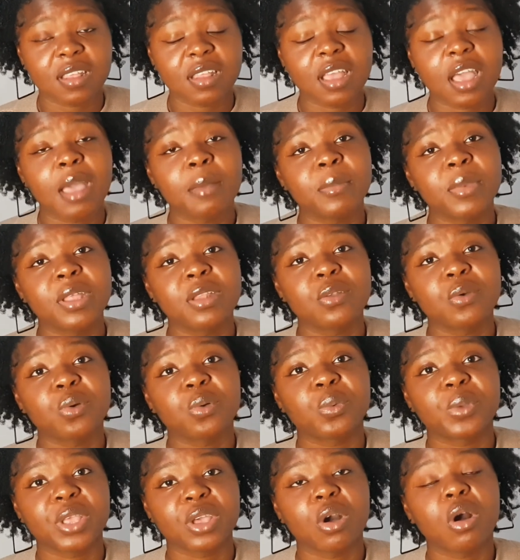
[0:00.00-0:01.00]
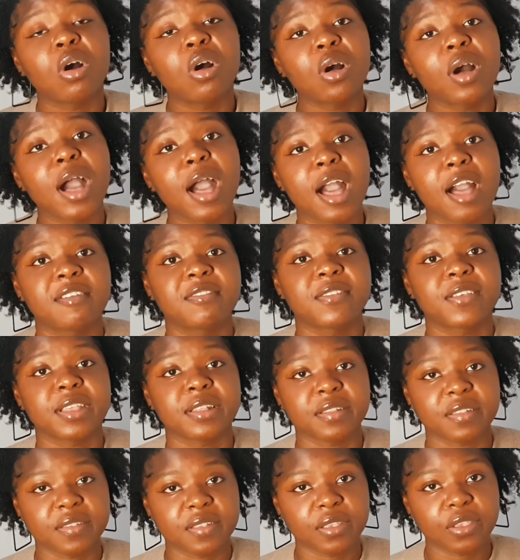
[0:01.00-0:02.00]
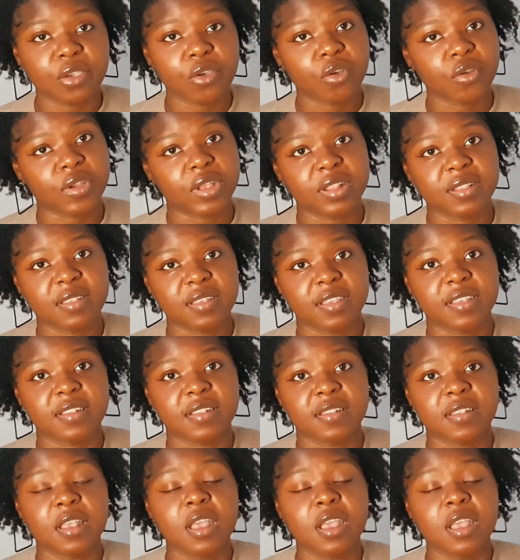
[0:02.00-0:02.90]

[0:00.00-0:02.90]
I mean, we all have insecurities,